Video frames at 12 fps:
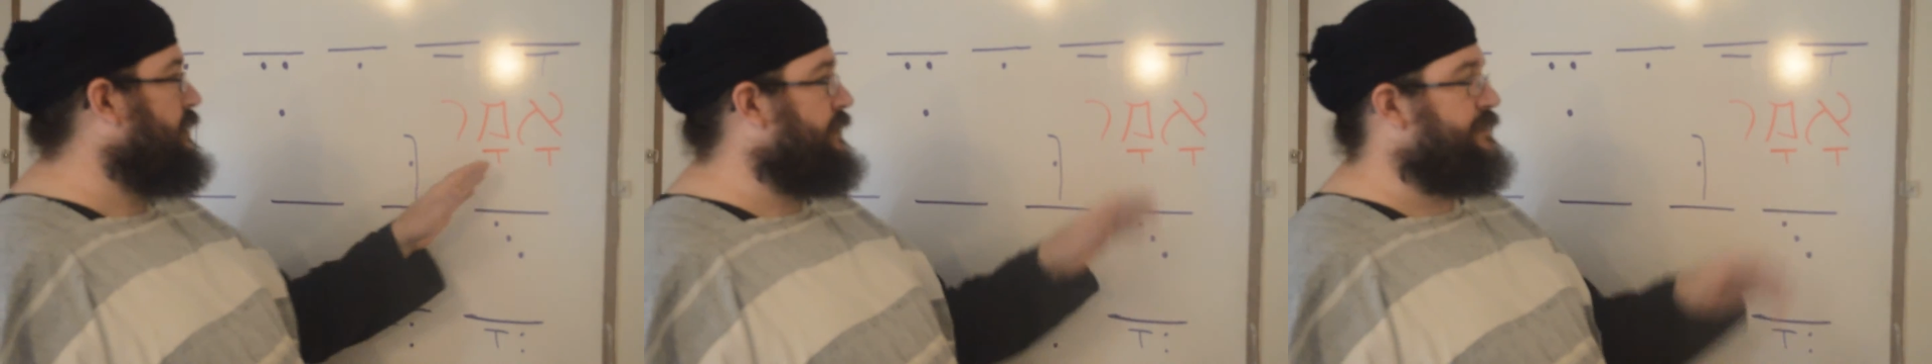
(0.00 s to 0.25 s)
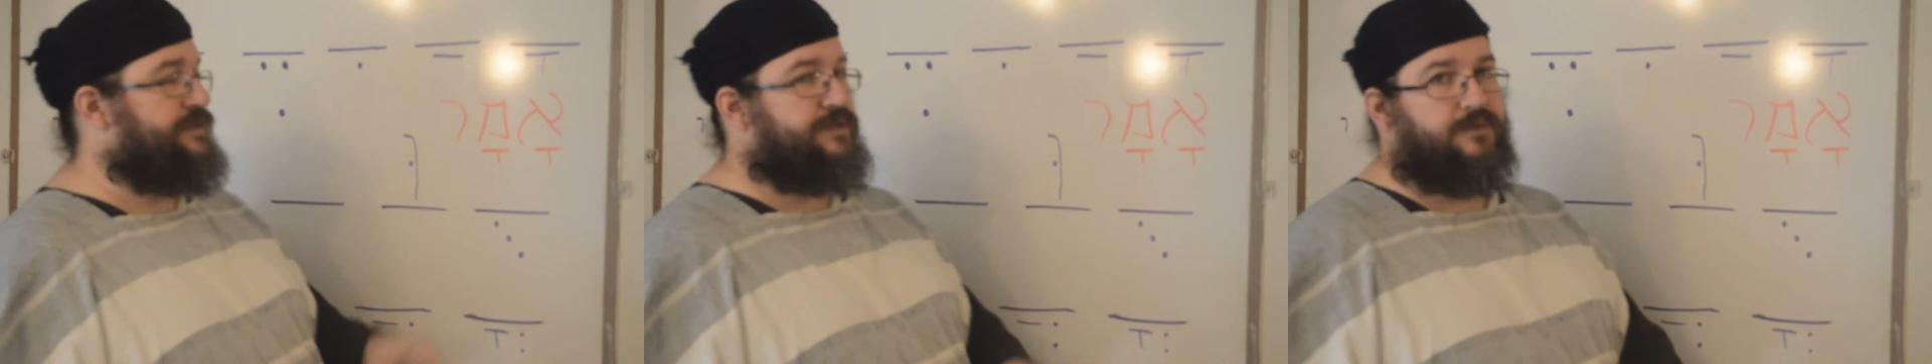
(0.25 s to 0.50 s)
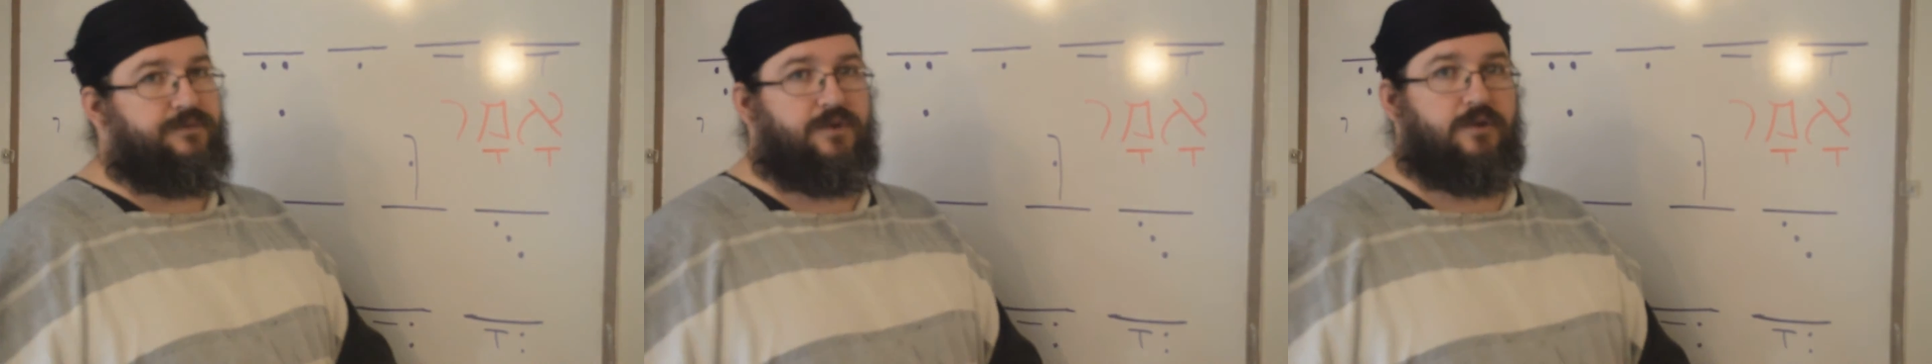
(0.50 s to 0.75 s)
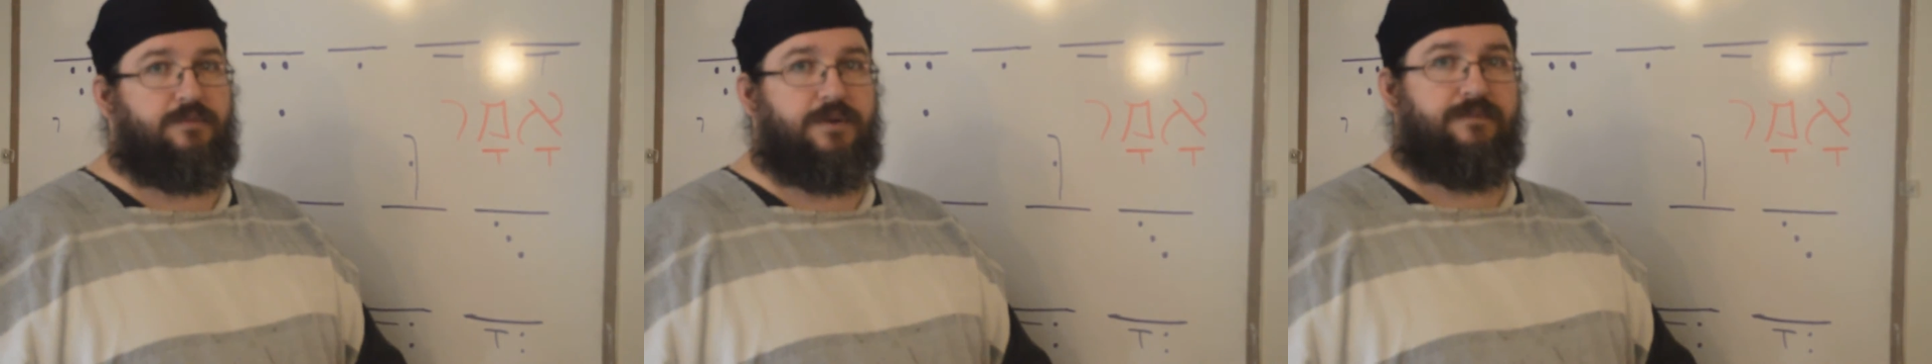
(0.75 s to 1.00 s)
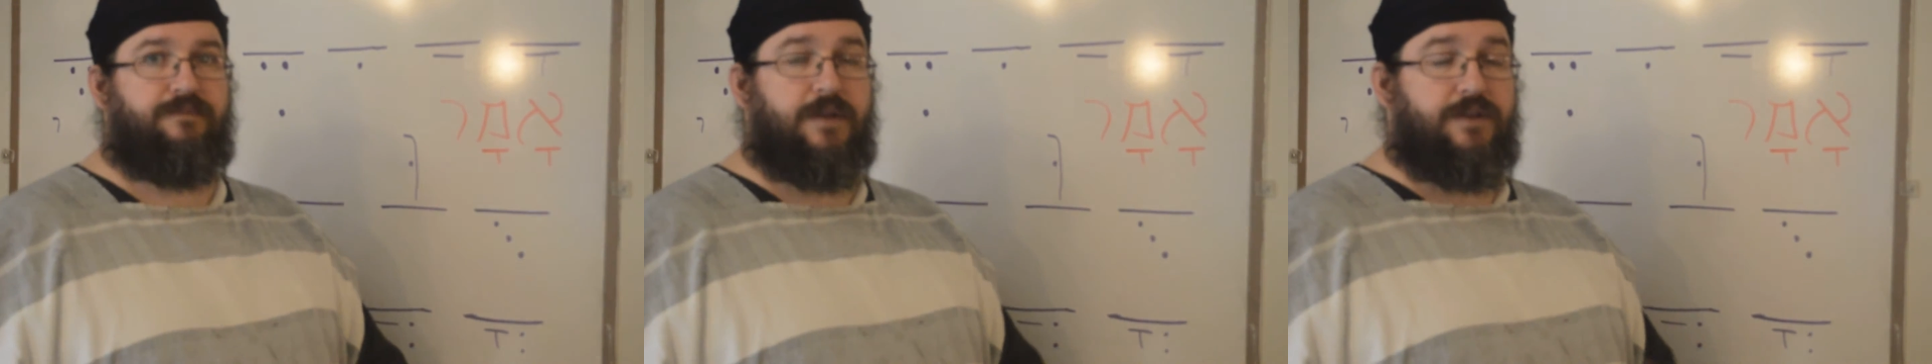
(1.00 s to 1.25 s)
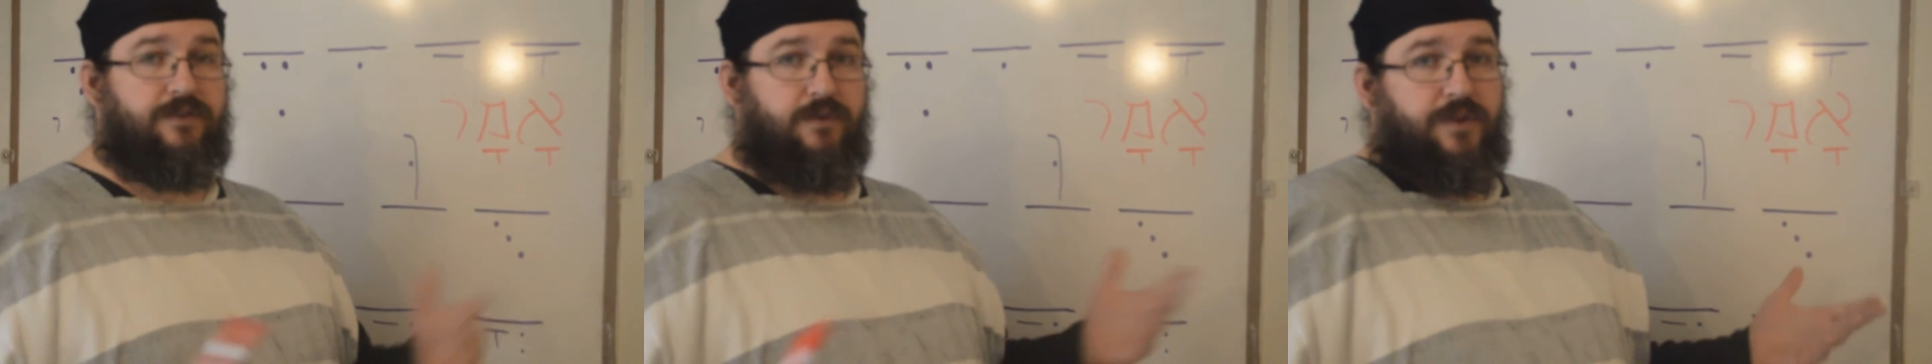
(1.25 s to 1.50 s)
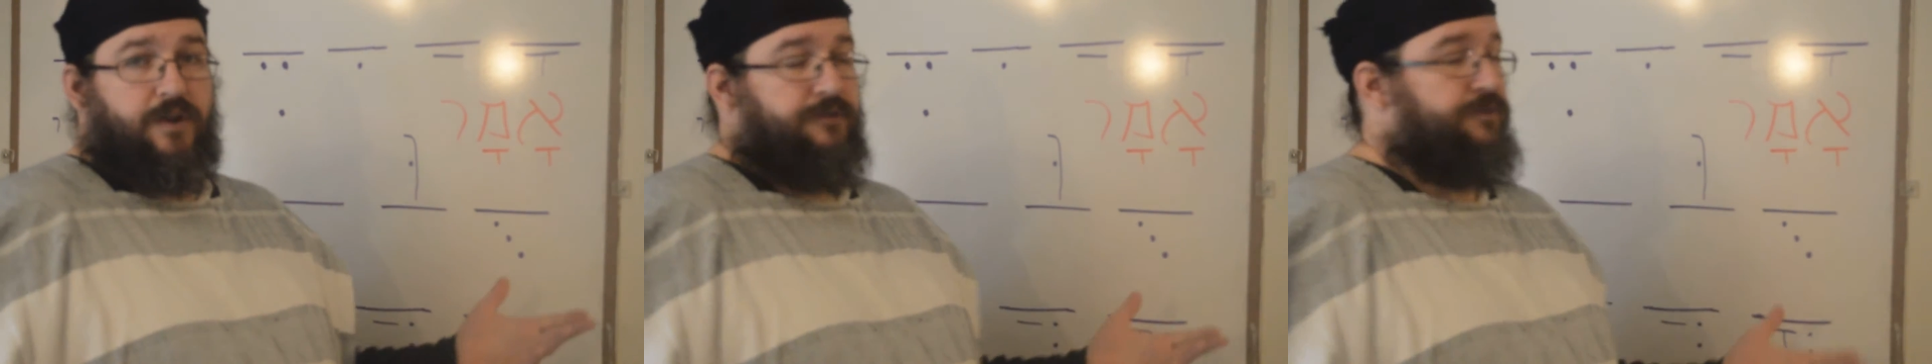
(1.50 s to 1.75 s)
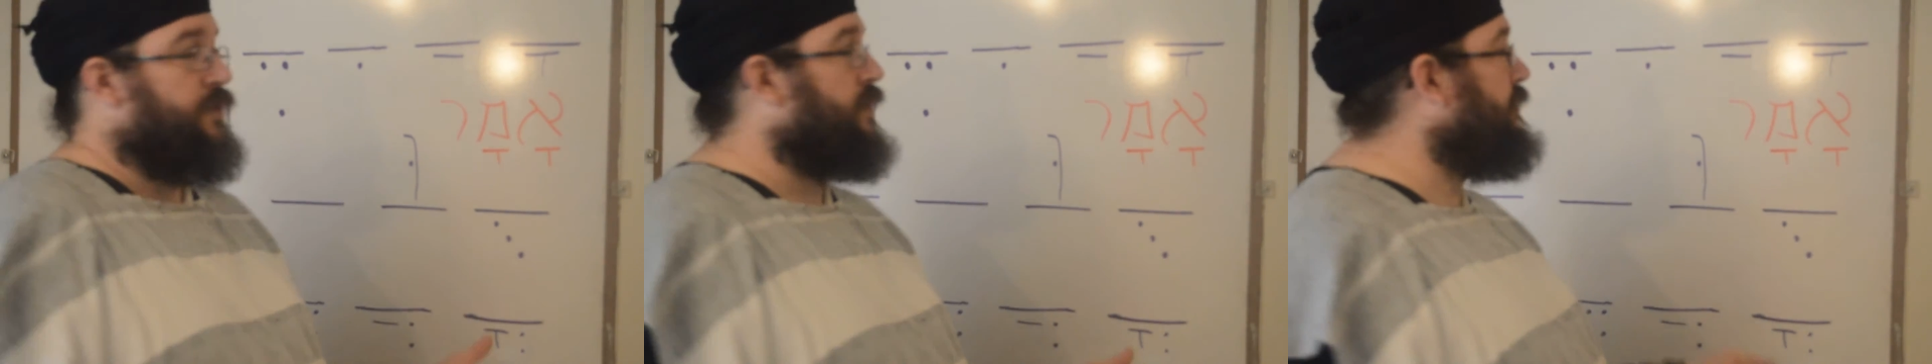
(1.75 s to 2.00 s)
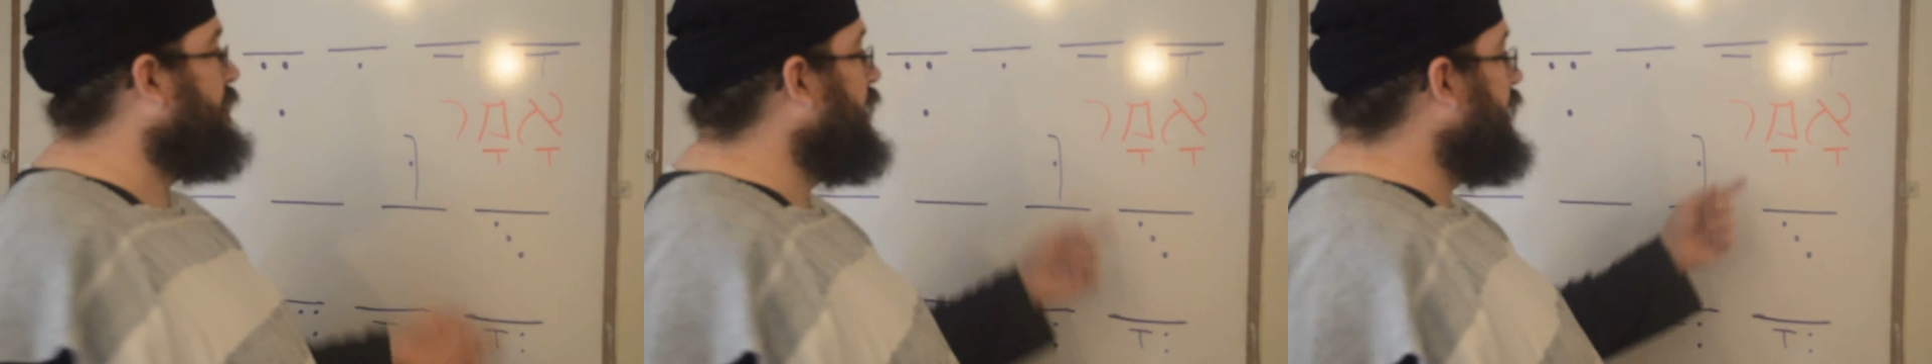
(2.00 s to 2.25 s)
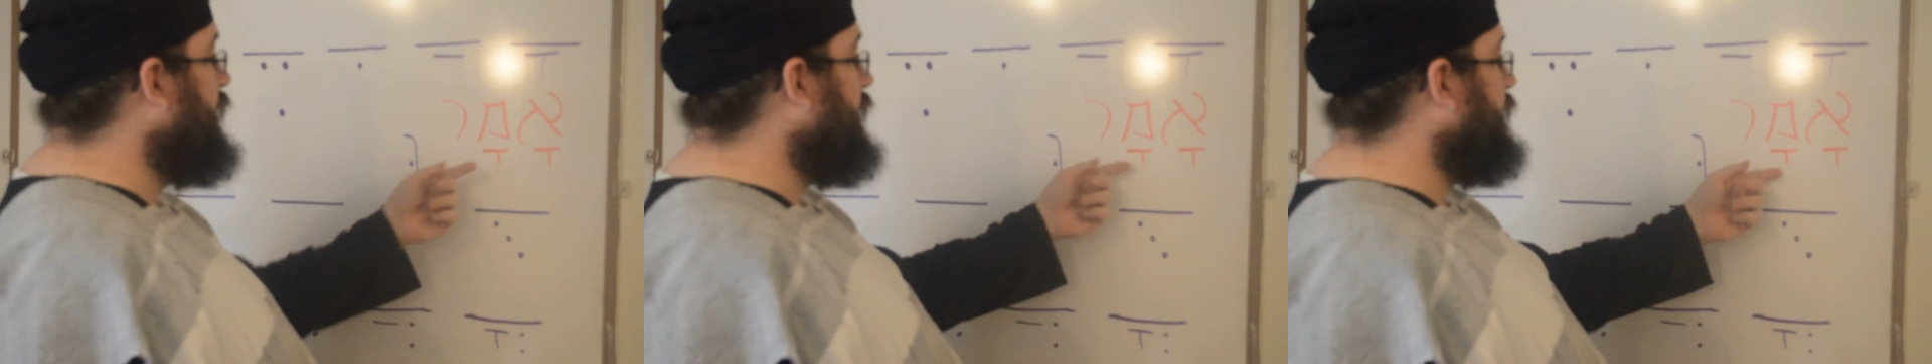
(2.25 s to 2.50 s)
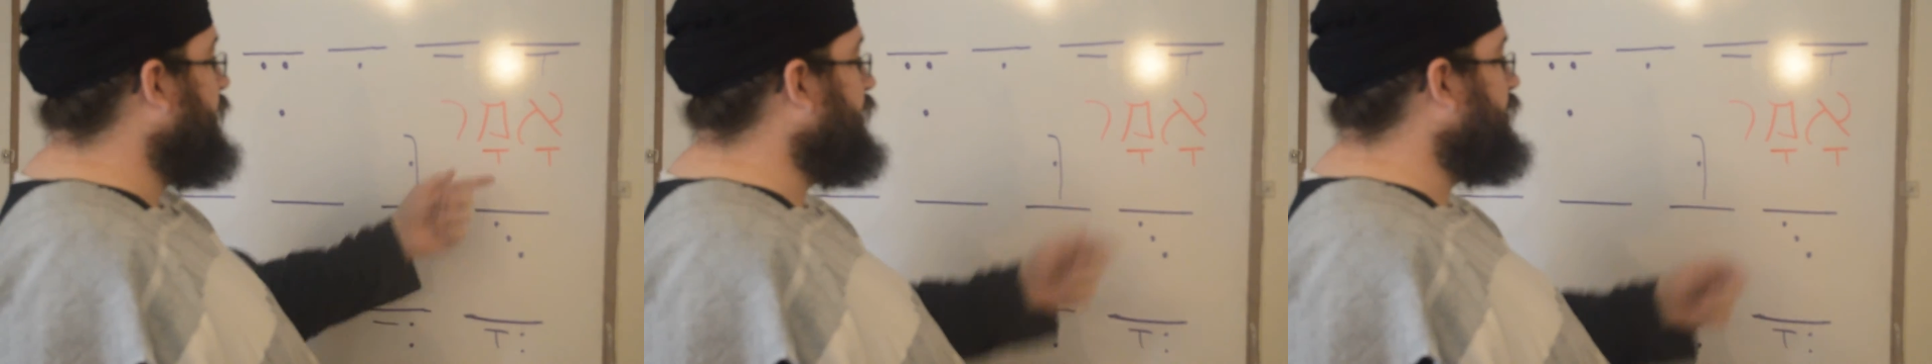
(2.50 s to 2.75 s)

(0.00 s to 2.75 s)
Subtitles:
this is a verb. And so therefore, they